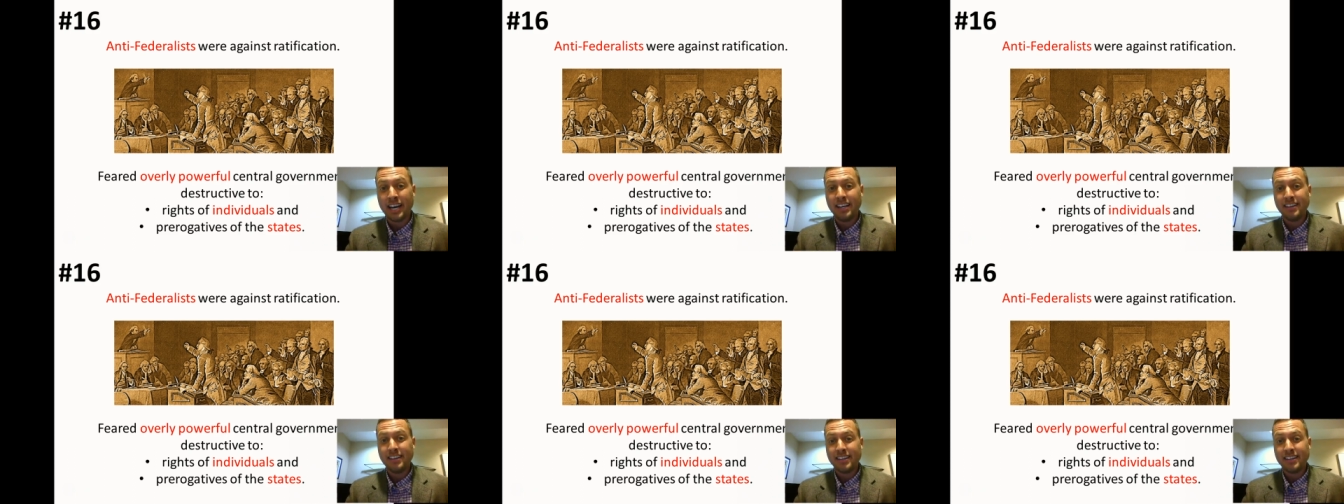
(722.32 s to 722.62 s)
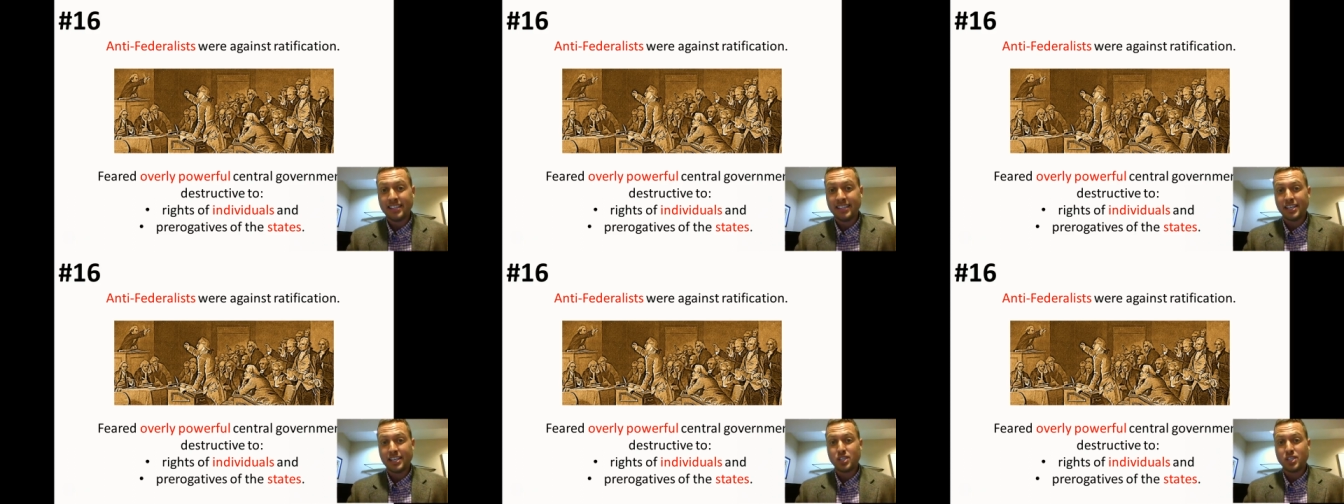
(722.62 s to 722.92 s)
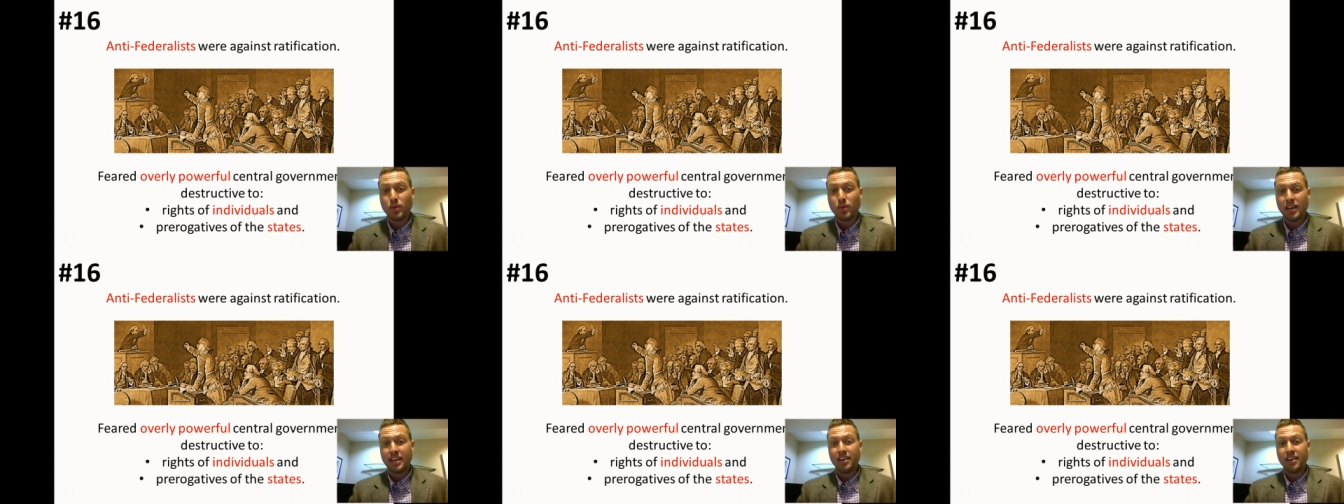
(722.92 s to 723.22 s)
and takes
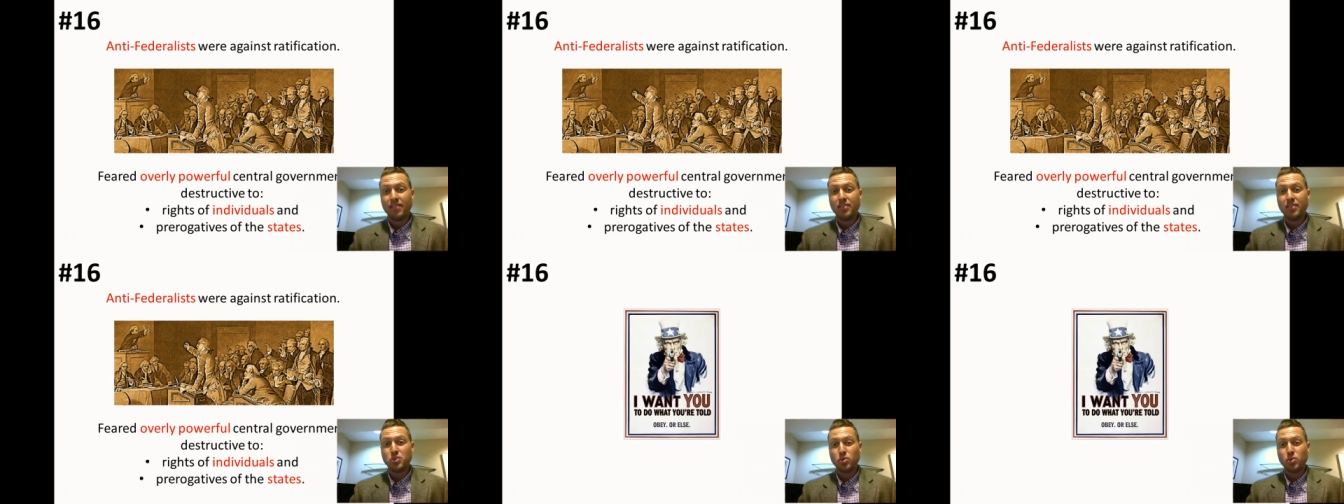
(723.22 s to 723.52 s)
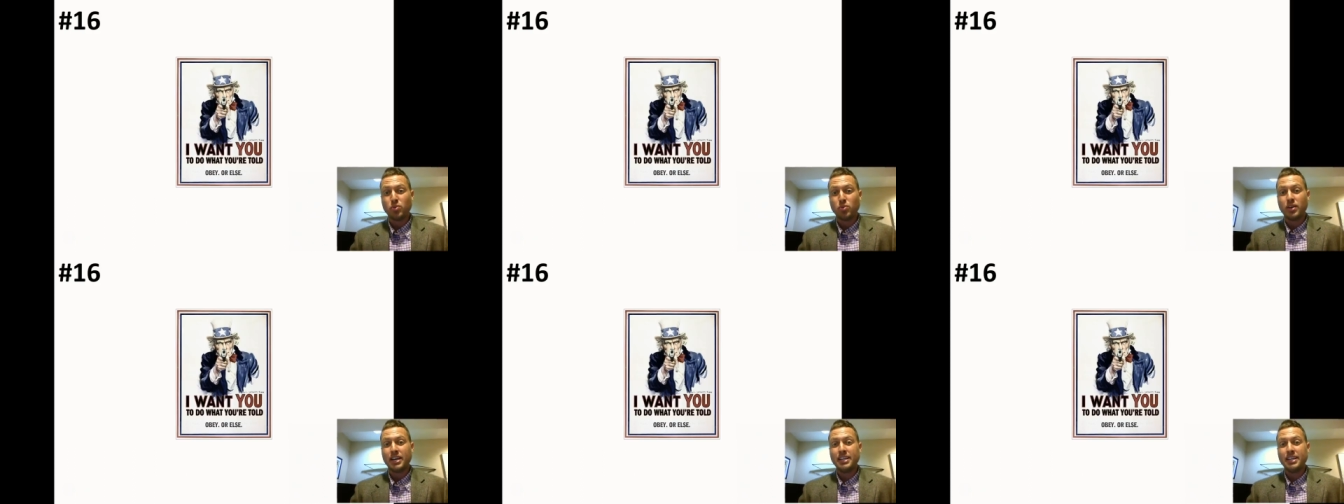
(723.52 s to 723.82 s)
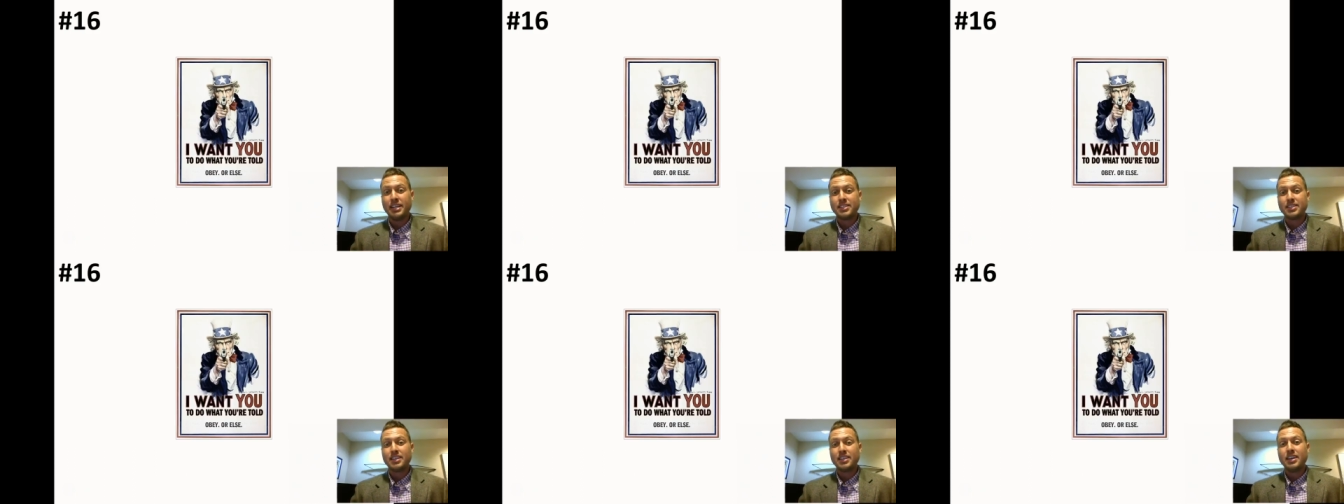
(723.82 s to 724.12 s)
away individual
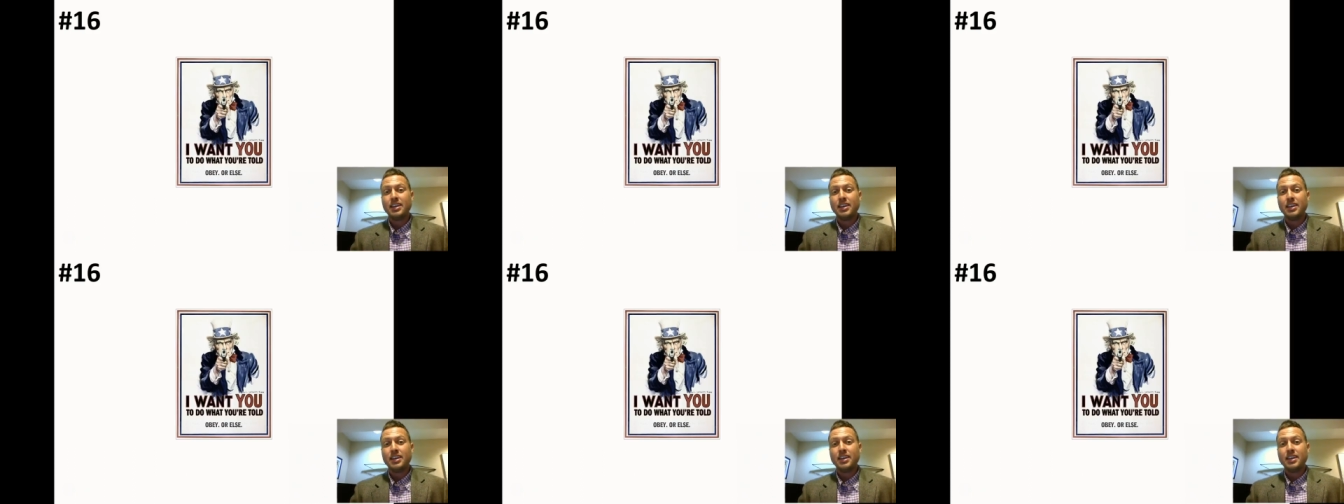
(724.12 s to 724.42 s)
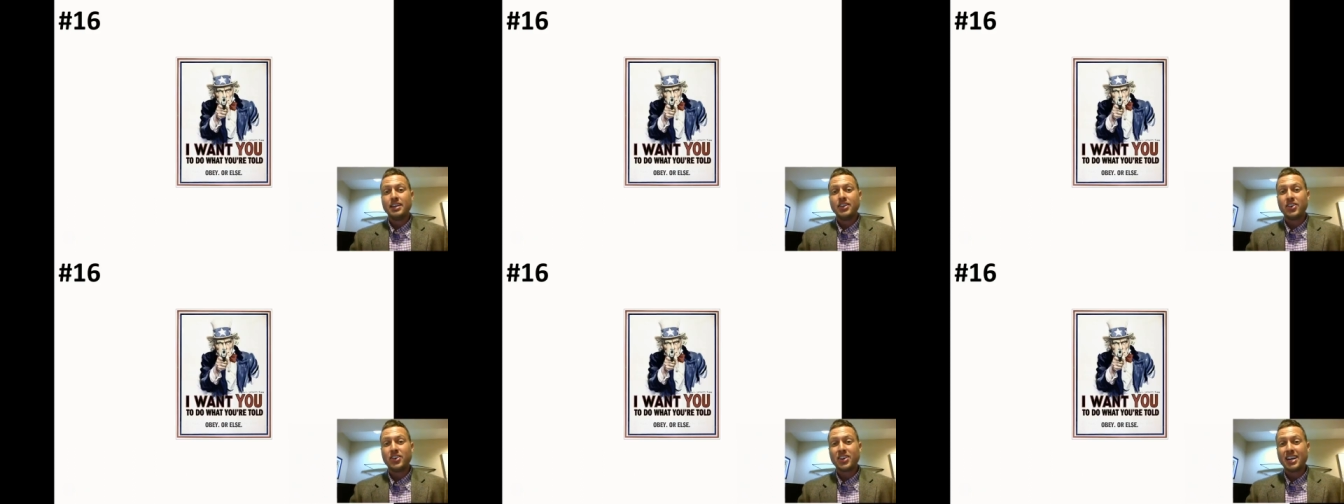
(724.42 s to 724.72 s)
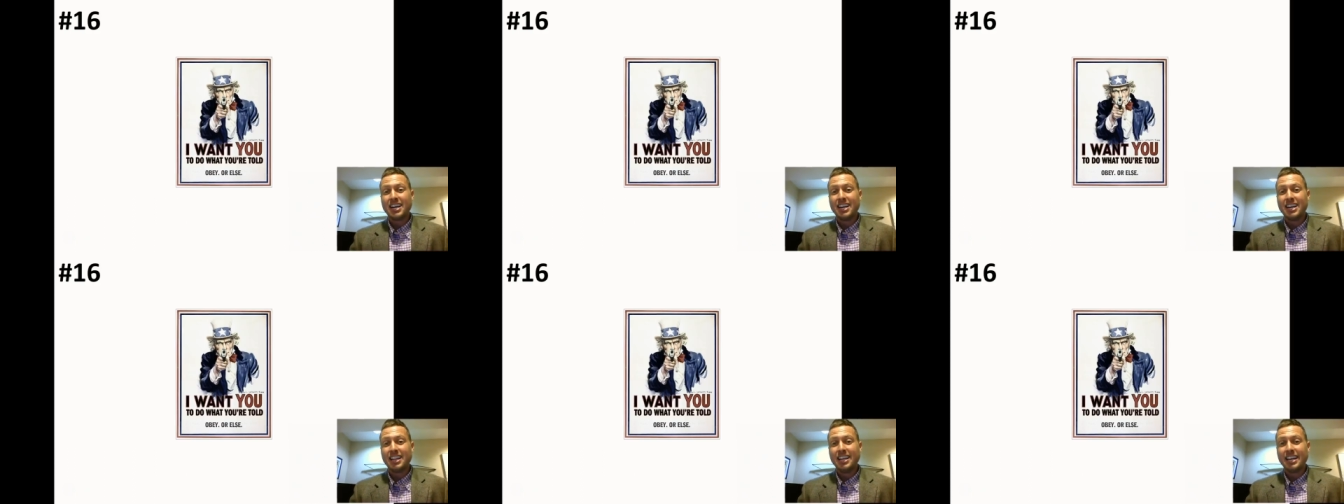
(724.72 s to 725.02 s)
rights, you're
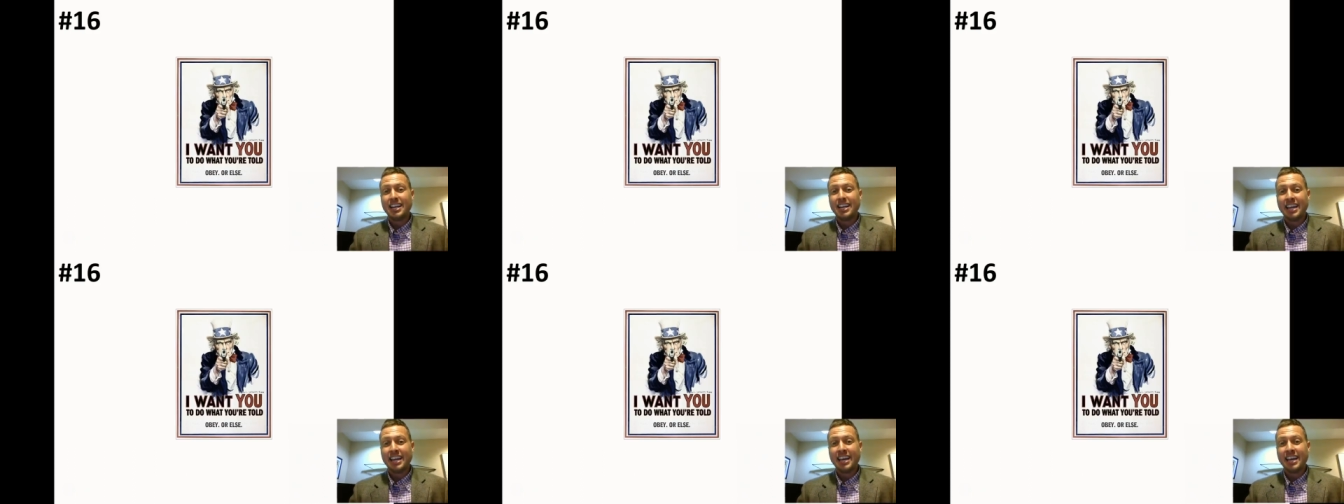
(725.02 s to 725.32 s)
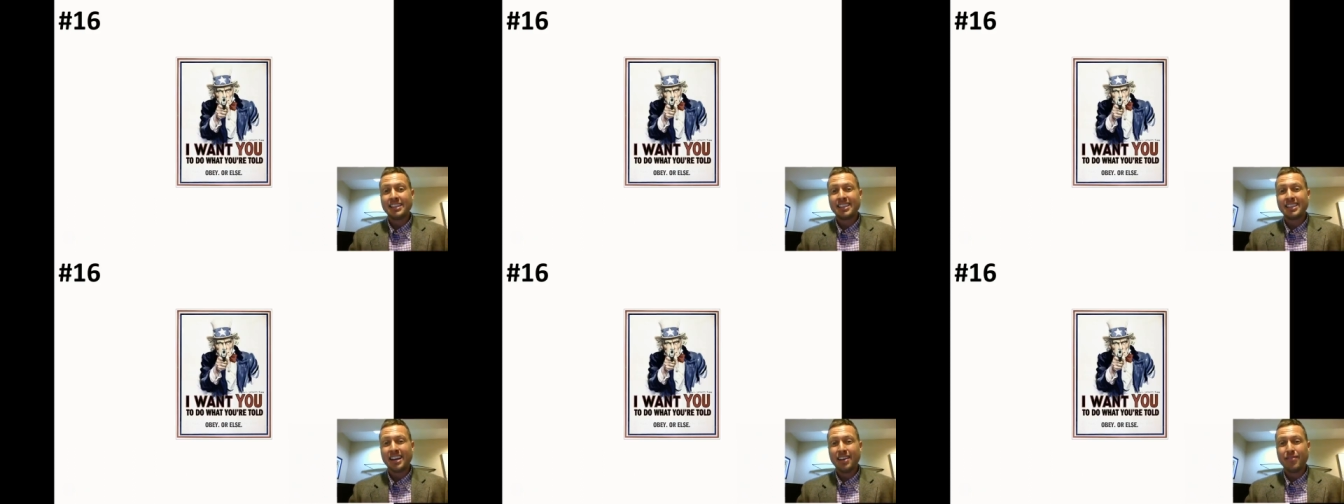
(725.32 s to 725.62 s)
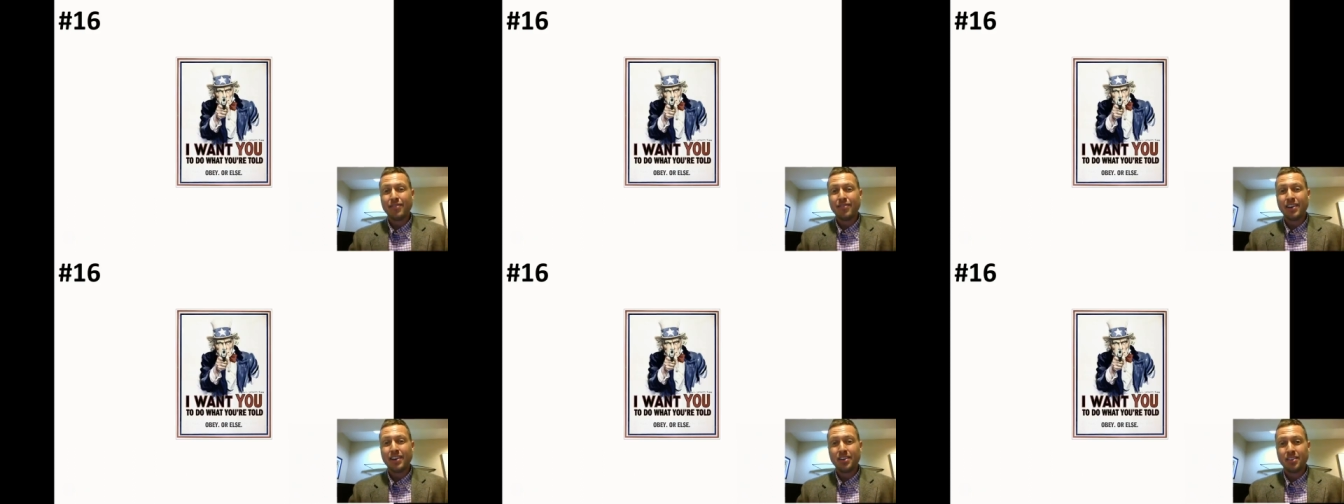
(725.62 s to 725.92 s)
kind of like an
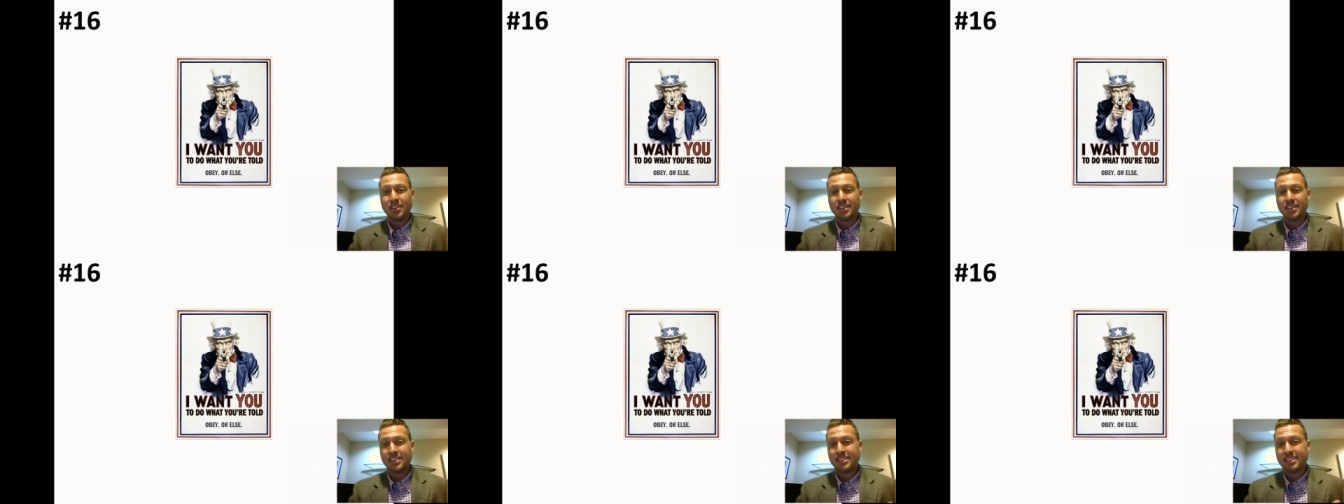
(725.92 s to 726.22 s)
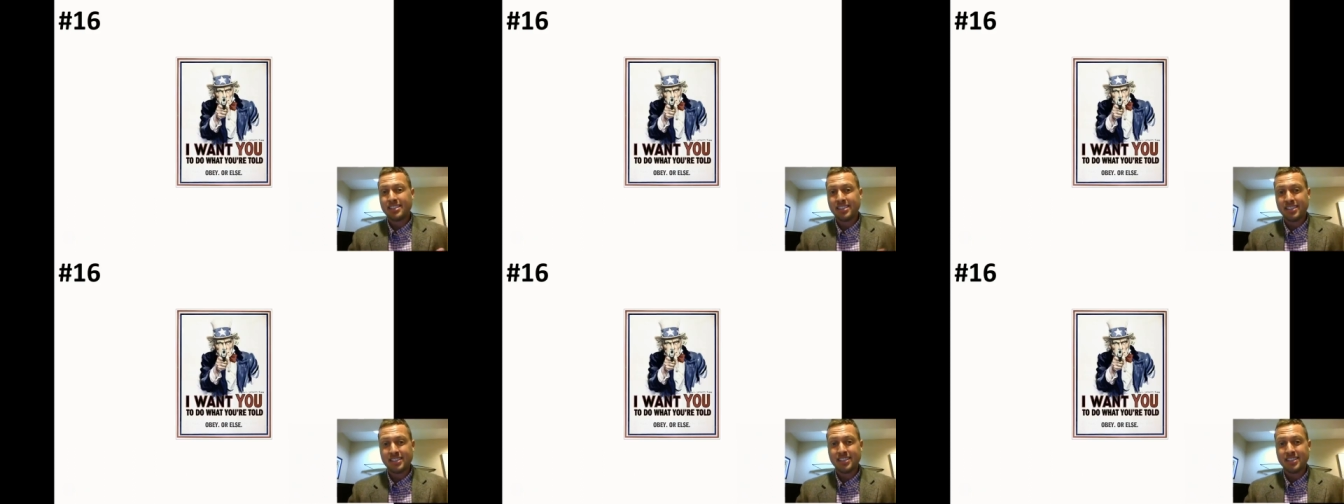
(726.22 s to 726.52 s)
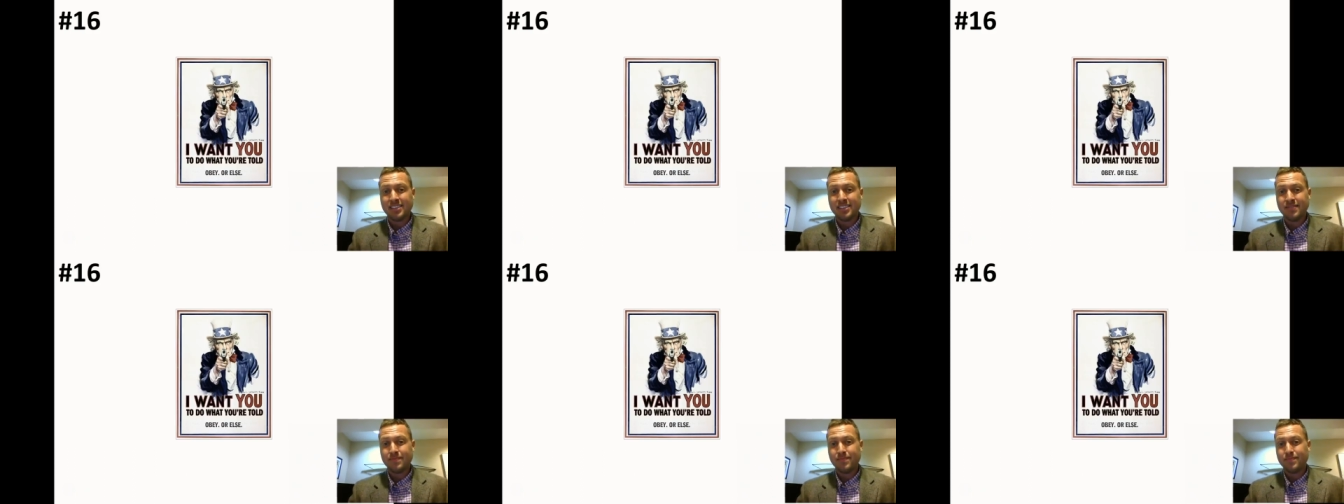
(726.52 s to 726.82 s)
anti-federalist just
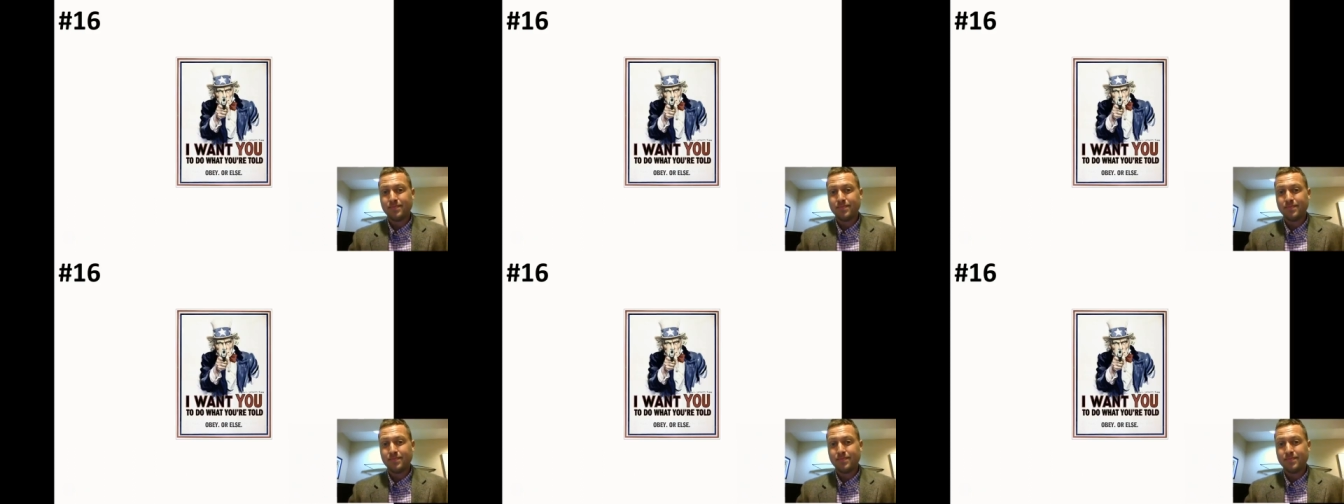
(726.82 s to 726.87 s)
in